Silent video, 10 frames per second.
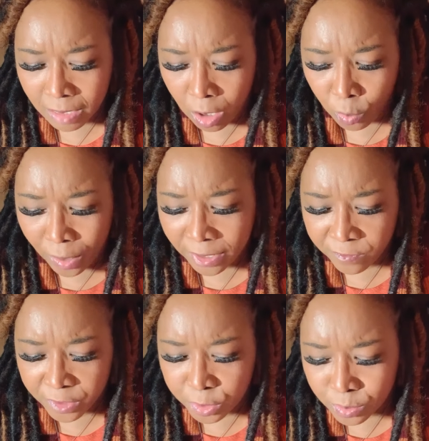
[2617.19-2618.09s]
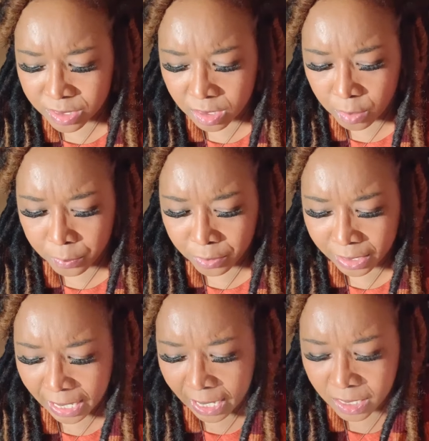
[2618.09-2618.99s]
or waiting for you to
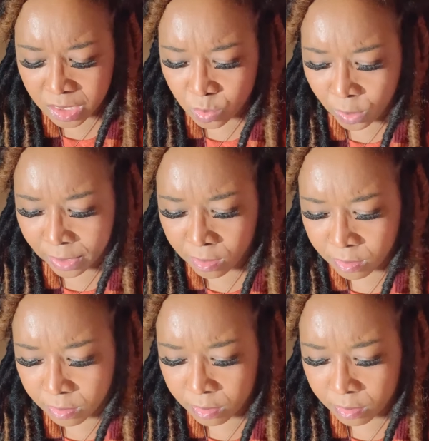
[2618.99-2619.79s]
communicate as well.